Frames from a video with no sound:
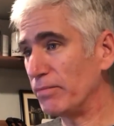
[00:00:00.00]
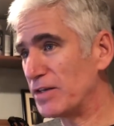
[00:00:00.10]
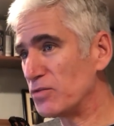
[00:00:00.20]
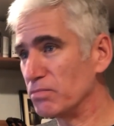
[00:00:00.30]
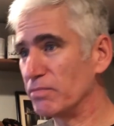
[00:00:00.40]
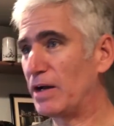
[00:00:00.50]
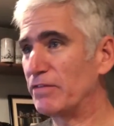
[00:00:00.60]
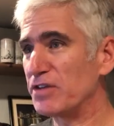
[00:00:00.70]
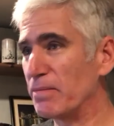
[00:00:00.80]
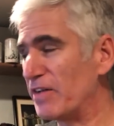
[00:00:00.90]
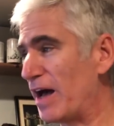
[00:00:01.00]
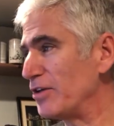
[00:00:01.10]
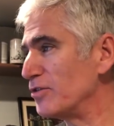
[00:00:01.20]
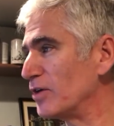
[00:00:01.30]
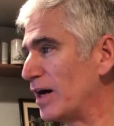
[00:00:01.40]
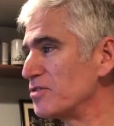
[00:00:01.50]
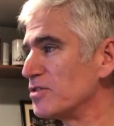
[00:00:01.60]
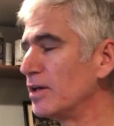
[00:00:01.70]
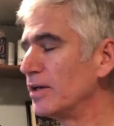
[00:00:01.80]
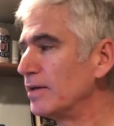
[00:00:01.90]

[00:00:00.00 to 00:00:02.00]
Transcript: that's of some value to us.